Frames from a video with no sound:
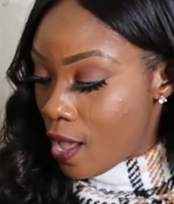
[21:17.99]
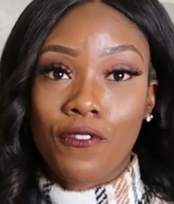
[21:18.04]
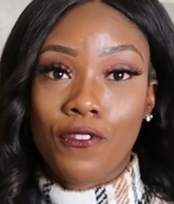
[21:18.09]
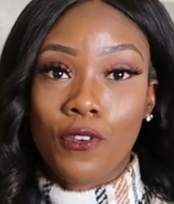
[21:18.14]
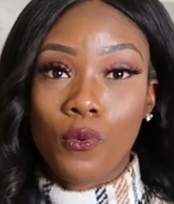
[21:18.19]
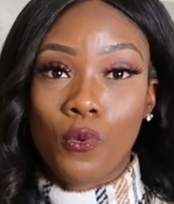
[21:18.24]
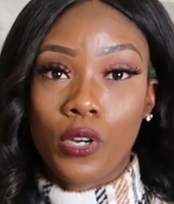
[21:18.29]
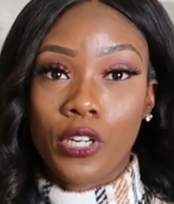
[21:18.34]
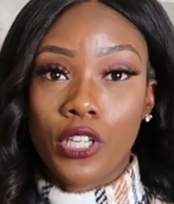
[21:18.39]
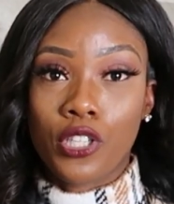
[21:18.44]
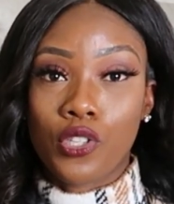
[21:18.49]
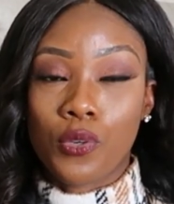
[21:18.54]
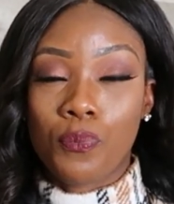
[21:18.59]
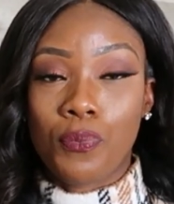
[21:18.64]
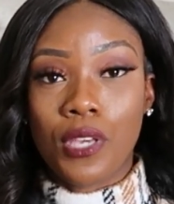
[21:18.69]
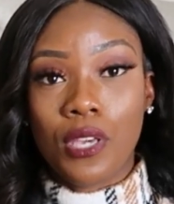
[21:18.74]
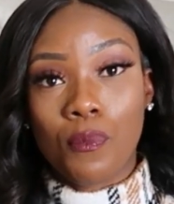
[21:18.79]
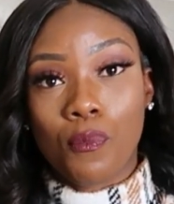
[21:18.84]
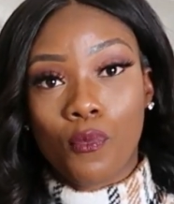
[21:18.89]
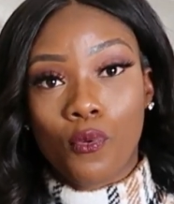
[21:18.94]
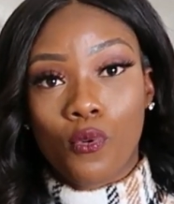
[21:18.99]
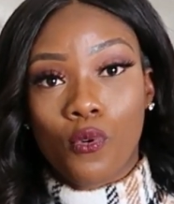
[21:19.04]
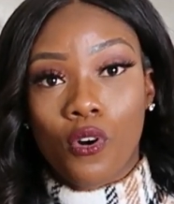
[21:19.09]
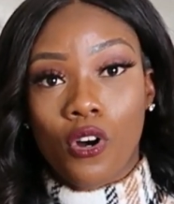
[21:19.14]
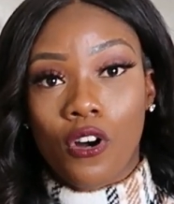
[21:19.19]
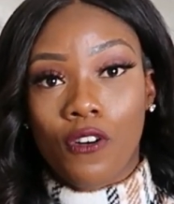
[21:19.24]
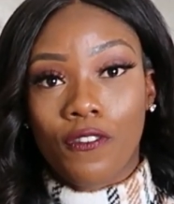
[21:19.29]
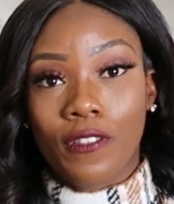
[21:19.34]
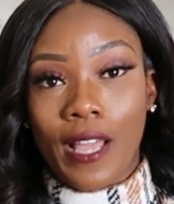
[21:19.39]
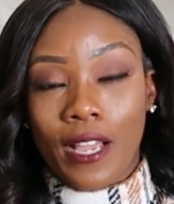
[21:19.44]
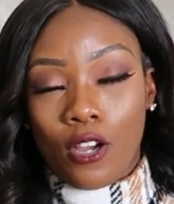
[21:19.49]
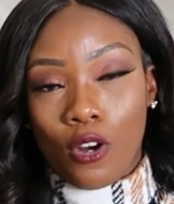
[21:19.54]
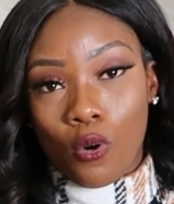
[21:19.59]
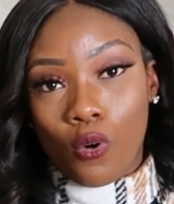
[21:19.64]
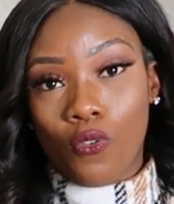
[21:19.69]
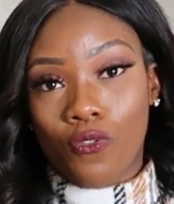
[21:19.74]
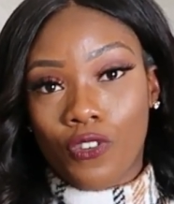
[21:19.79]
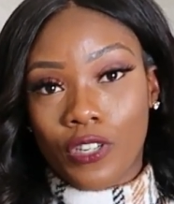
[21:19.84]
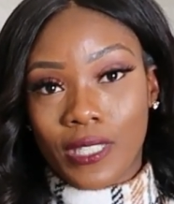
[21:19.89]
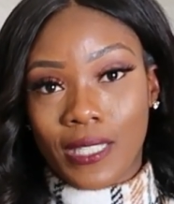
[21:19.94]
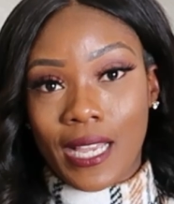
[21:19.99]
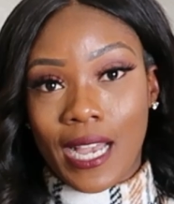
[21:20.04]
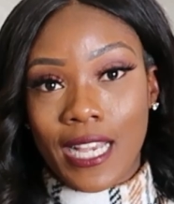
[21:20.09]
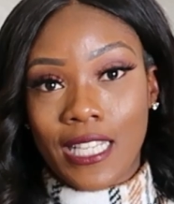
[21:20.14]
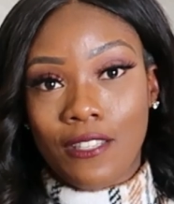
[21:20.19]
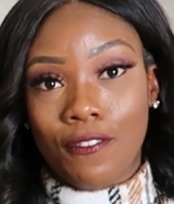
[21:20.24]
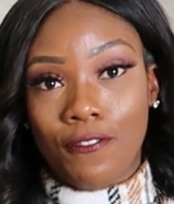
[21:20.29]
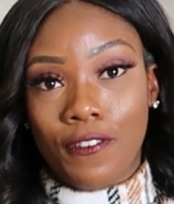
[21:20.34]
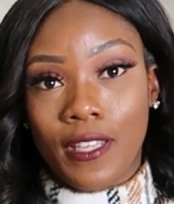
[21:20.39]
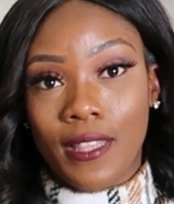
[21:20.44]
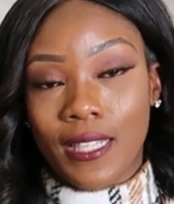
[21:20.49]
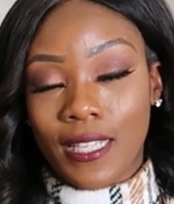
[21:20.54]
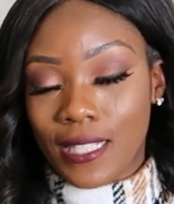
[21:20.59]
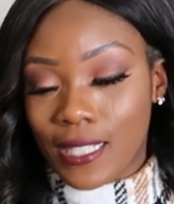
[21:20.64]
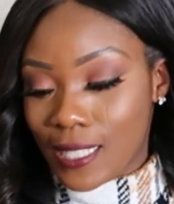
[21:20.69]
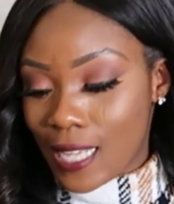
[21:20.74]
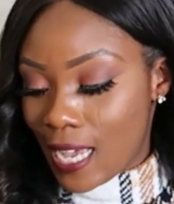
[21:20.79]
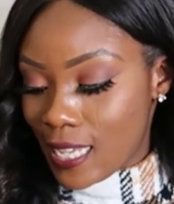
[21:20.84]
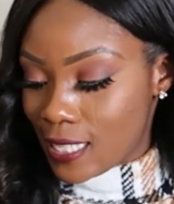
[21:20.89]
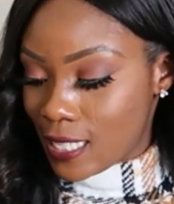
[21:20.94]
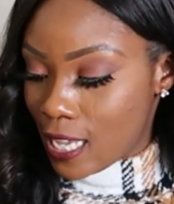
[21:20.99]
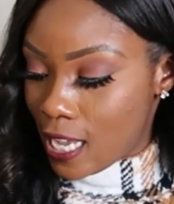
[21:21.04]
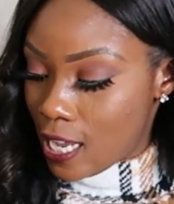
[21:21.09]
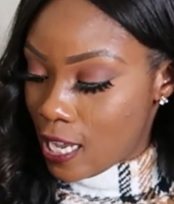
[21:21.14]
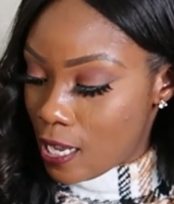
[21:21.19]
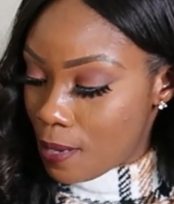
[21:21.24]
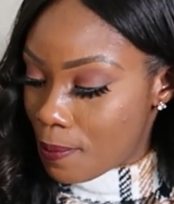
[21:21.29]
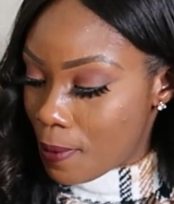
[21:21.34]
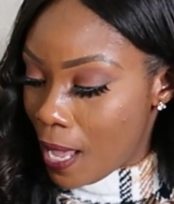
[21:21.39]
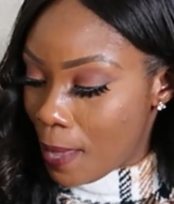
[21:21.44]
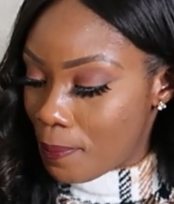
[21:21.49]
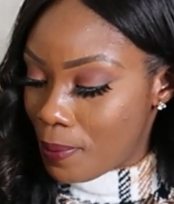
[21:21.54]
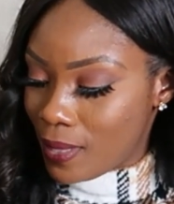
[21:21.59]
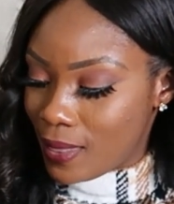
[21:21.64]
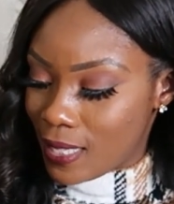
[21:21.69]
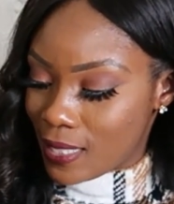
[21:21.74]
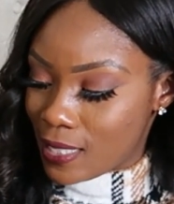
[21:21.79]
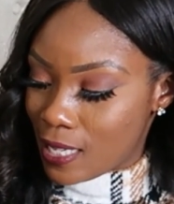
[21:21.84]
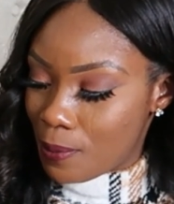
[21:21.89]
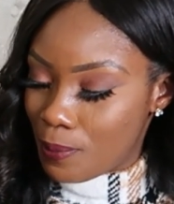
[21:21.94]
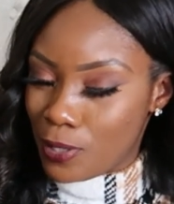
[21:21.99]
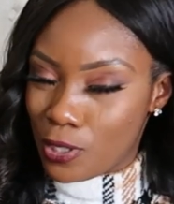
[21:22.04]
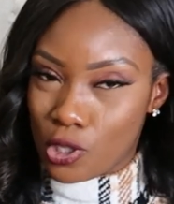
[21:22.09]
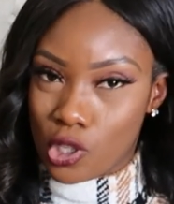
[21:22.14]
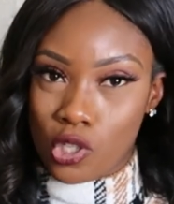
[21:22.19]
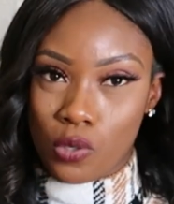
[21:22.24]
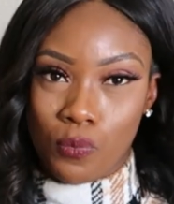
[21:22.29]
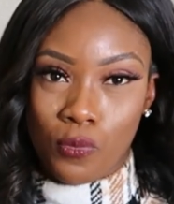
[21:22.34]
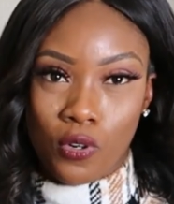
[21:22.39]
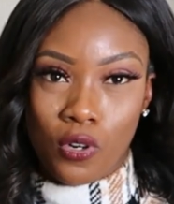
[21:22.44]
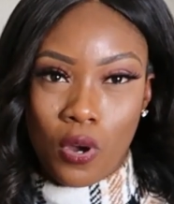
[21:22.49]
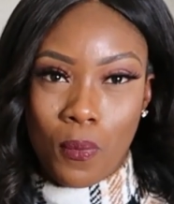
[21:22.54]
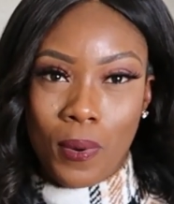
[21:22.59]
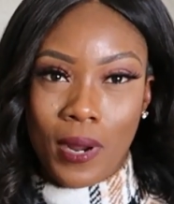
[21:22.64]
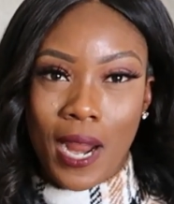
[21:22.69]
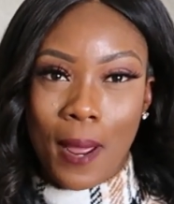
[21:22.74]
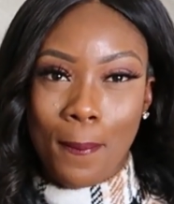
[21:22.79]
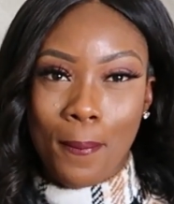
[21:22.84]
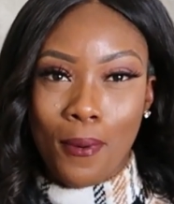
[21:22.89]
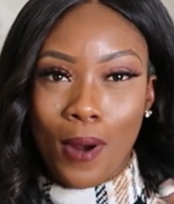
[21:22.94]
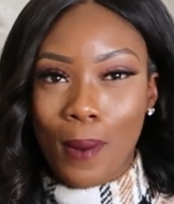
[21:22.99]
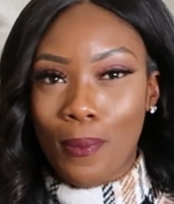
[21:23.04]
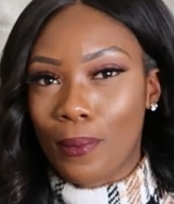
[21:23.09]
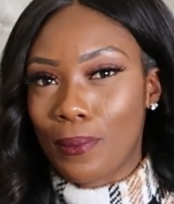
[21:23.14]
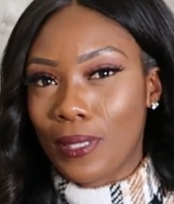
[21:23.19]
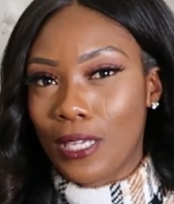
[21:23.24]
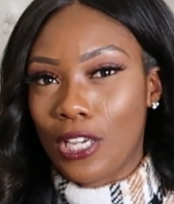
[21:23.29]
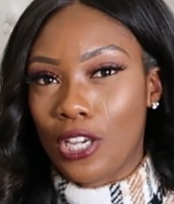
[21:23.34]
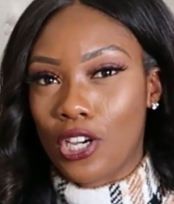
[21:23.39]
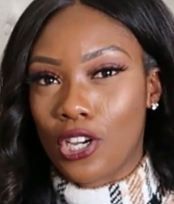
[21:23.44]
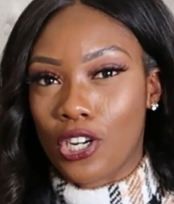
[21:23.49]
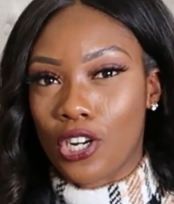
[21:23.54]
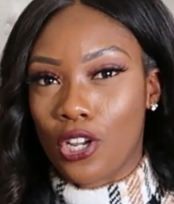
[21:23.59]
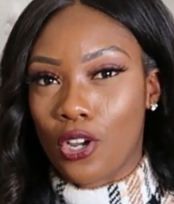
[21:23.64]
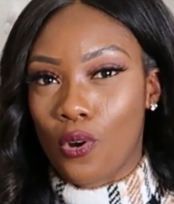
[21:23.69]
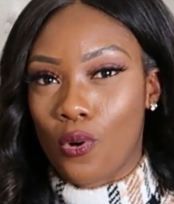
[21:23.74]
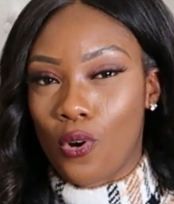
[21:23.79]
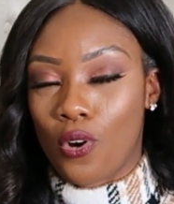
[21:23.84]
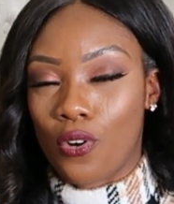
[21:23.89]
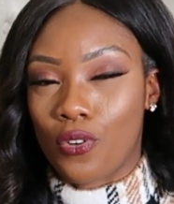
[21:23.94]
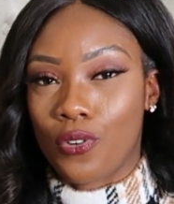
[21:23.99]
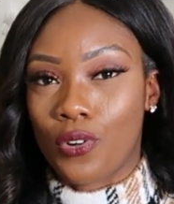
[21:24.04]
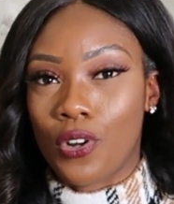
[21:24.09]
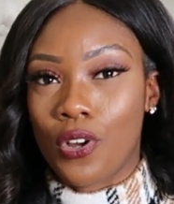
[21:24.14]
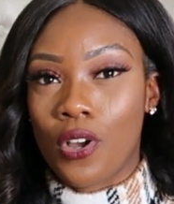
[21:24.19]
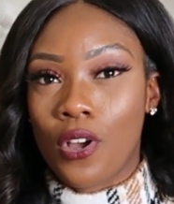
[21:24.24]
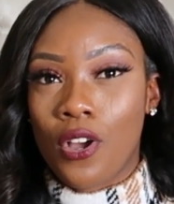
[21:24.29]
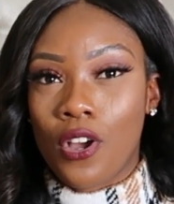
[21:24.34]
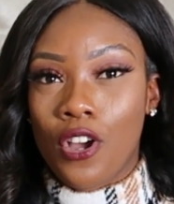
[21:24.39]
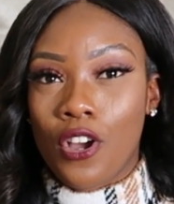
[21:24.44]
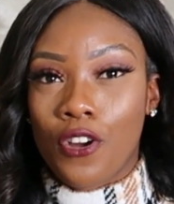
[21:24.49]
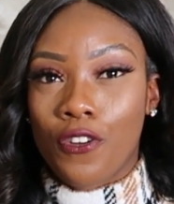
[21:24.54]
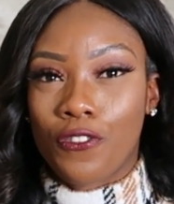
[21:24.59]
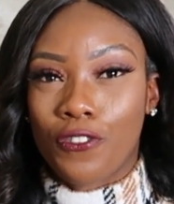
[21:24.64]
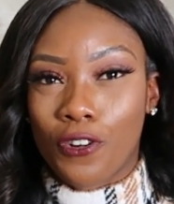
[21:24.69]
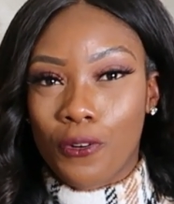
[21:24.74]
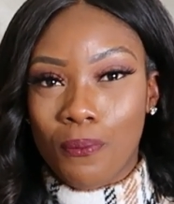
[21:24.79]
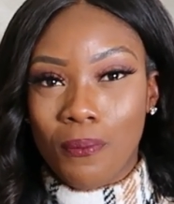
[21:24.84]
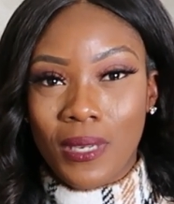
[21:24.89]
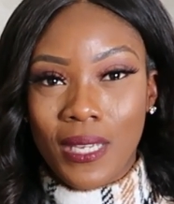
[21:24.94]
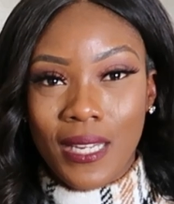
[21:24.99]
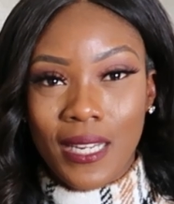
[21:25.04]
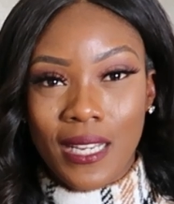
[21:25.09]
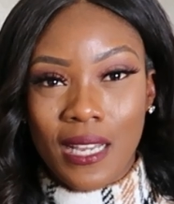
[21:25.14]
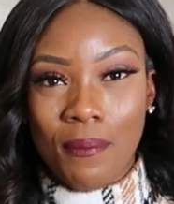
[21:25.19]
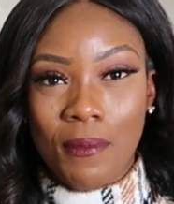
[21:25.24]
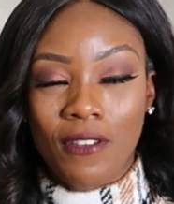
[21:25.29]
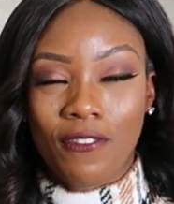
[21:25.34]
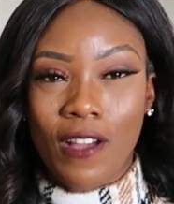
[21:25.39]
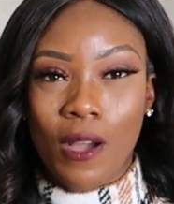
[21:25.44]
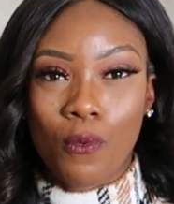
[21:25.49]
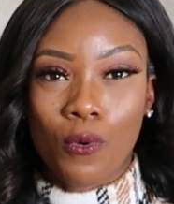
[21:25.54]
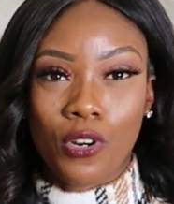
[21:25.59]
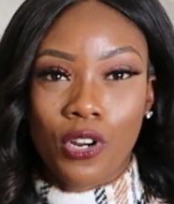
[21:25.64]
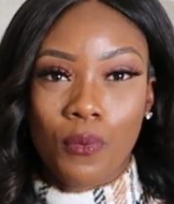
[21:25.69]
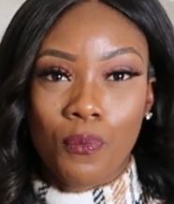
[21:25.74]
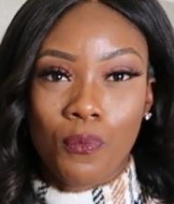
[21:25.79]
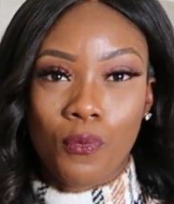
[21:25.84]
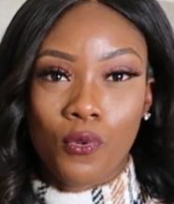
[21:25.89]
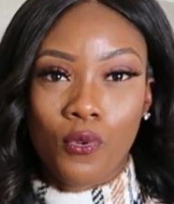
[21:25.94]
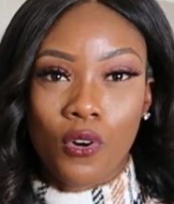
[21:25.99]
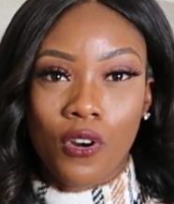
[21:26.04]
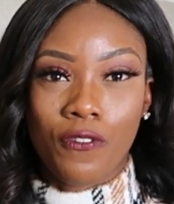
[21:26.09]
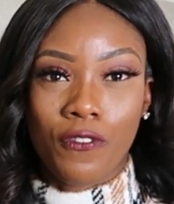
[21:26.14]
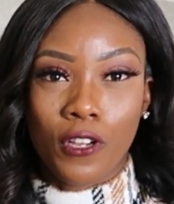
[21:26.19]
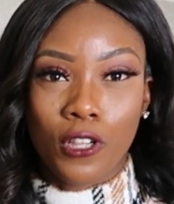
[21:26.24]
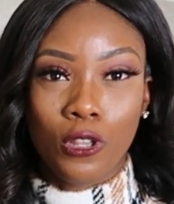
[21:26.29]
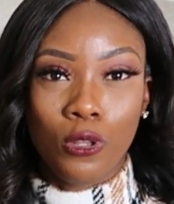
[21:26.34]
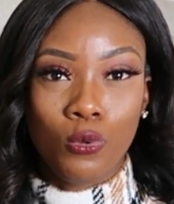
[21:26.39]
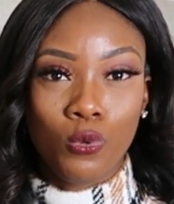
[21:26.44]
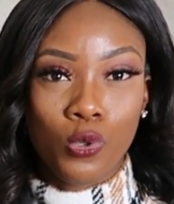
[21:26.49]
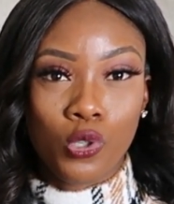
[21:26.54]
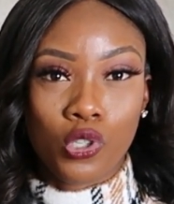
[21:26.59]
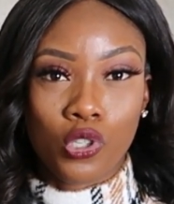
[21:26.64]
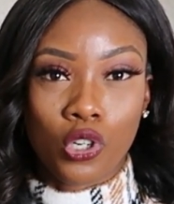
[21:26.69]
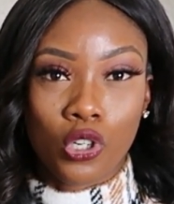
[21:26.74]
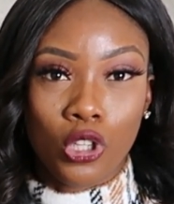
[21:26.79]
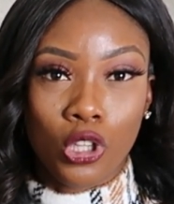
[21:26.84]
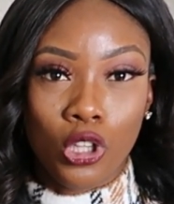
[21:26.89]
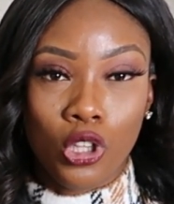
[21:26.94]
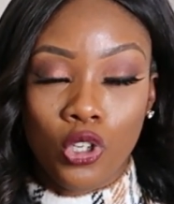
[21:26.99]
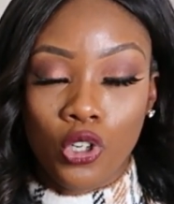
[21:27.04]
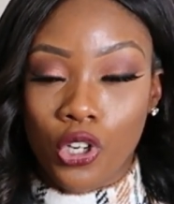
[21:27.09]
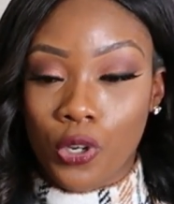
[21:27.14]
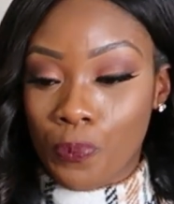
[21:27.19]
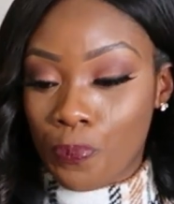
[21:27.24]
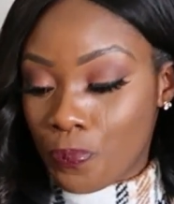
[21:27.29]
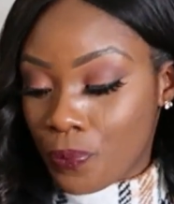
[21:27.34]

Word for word: If you want it to be more of like an oversized fit than size up, I picked this up in a small, but I probably could have gone for a medium if I wanted more of a looser look.